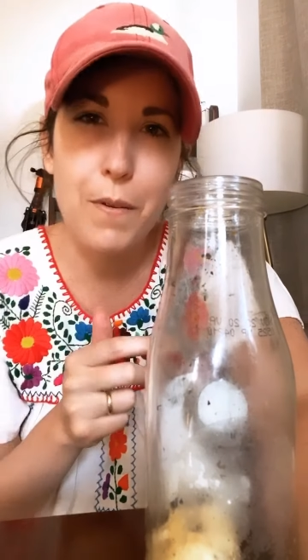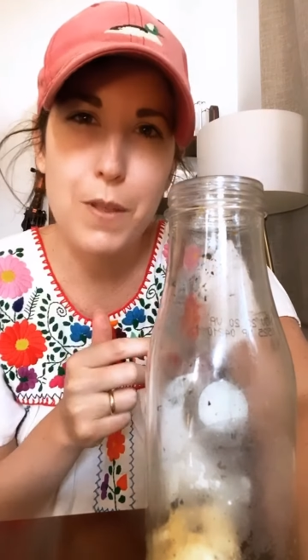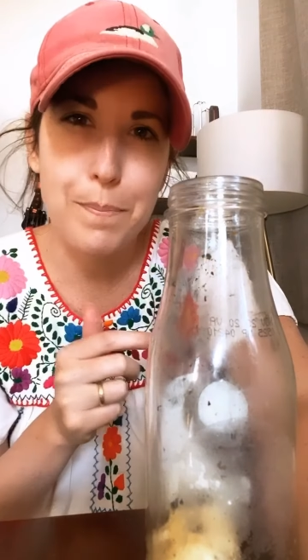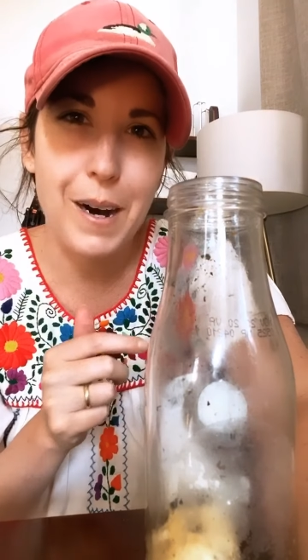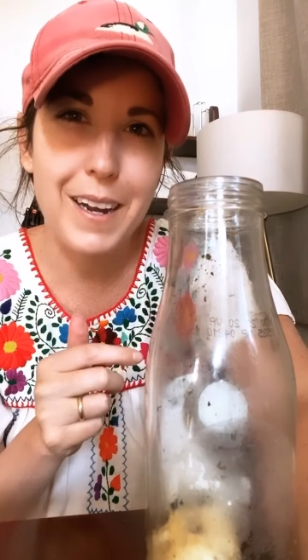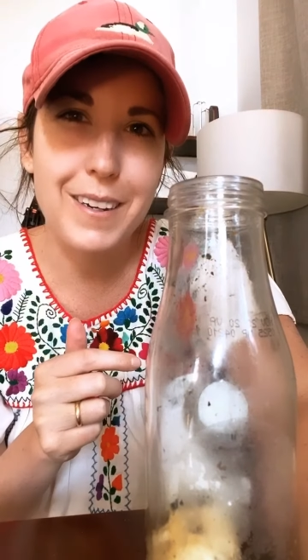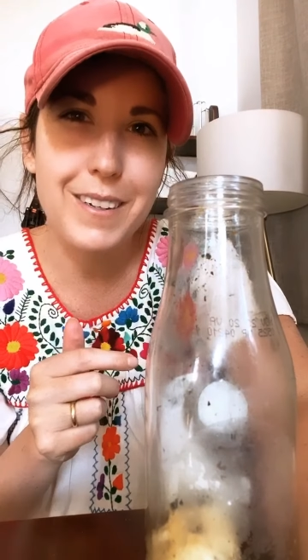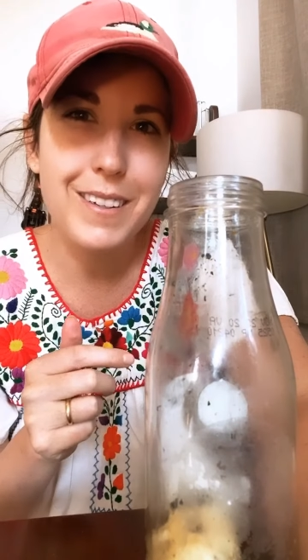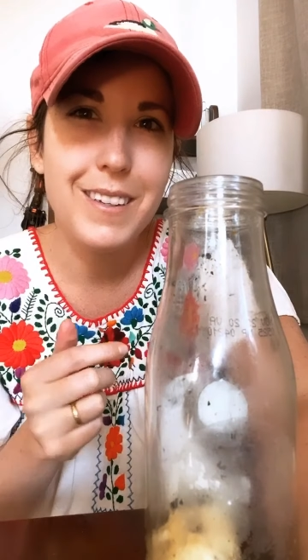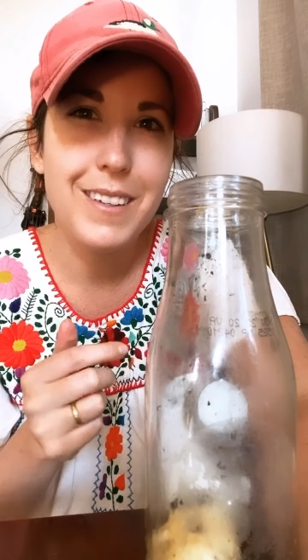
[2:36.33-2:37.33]

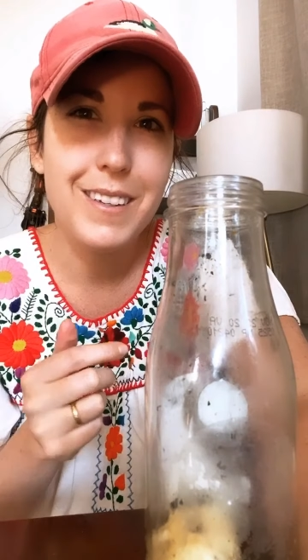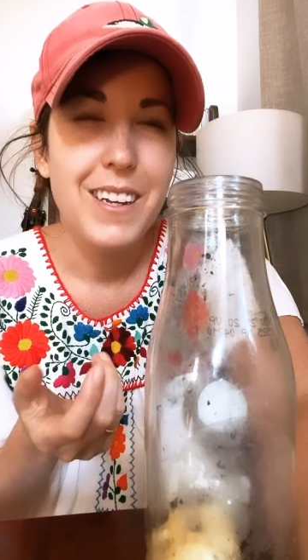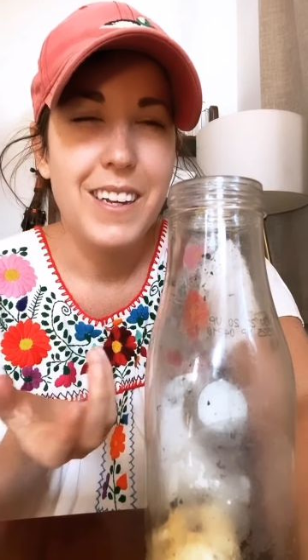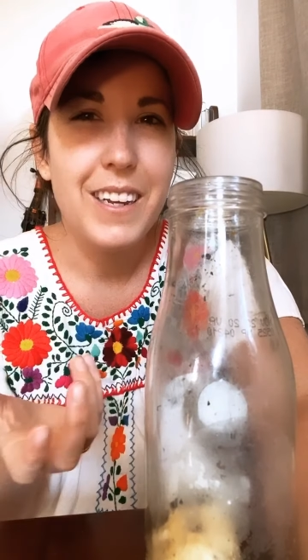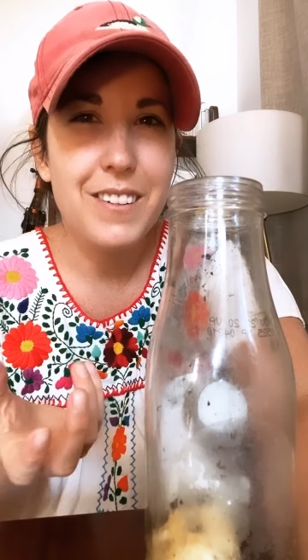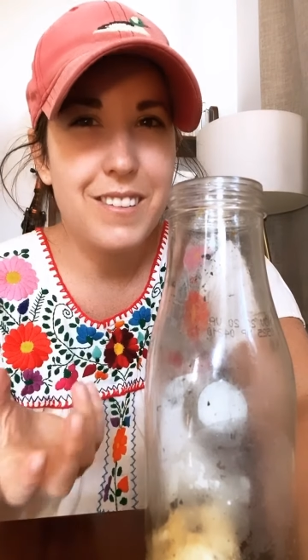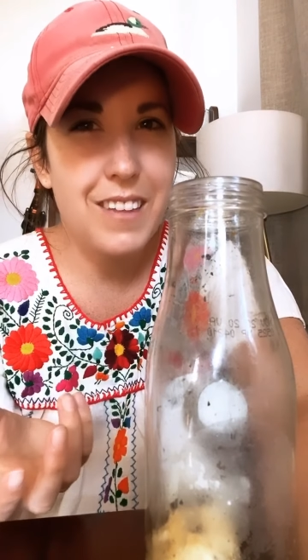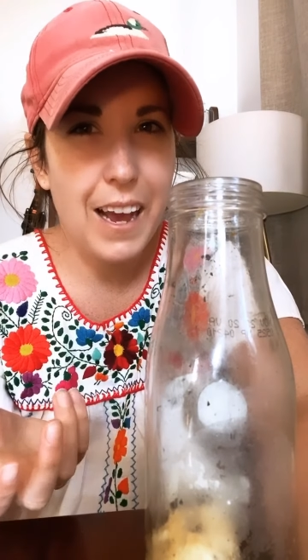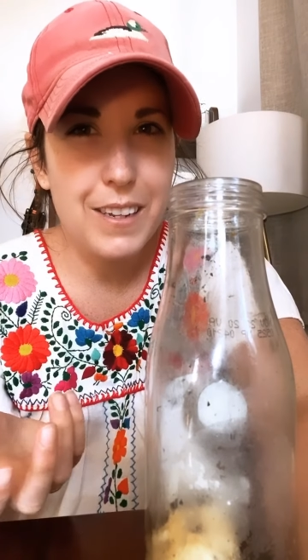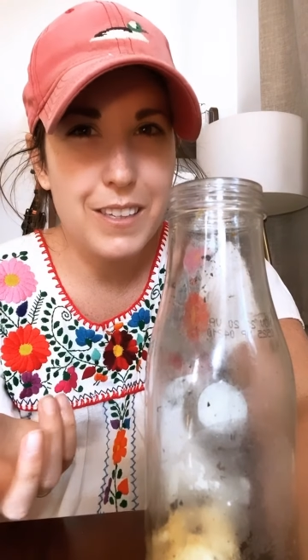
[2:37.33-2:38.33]
bottle, it'll
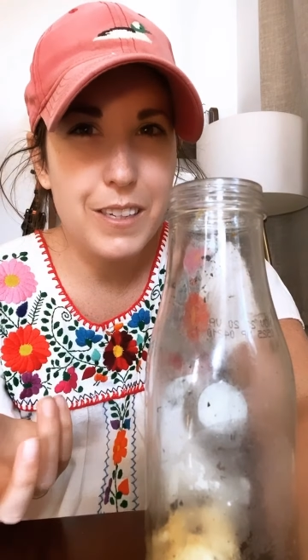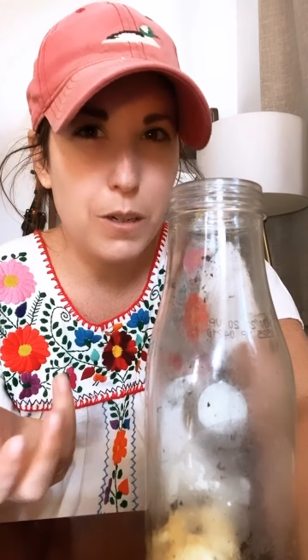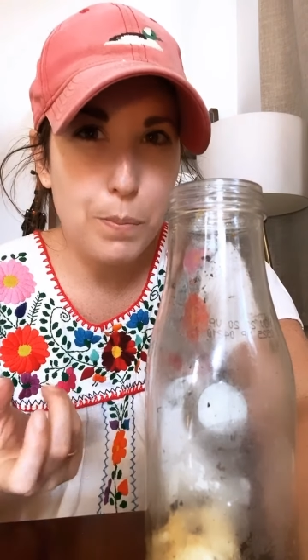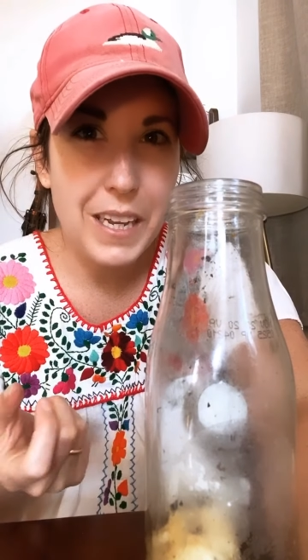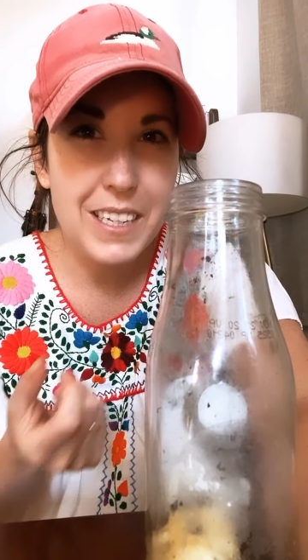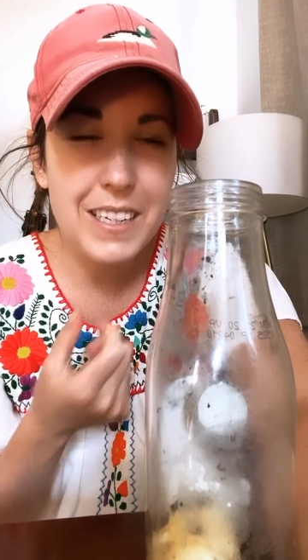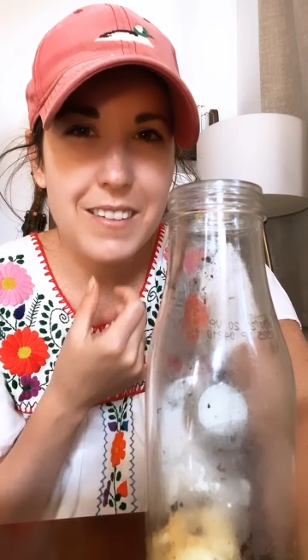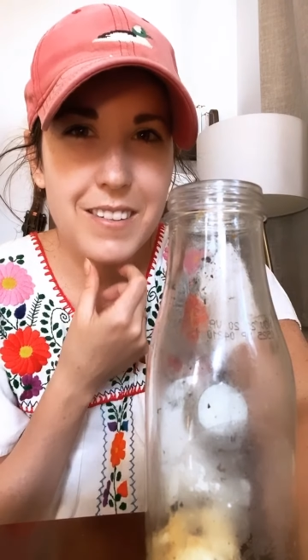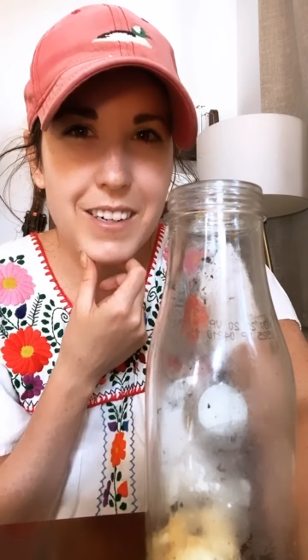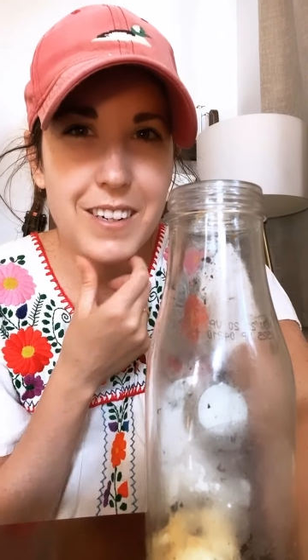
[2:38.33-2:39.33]
slide a little bit easier.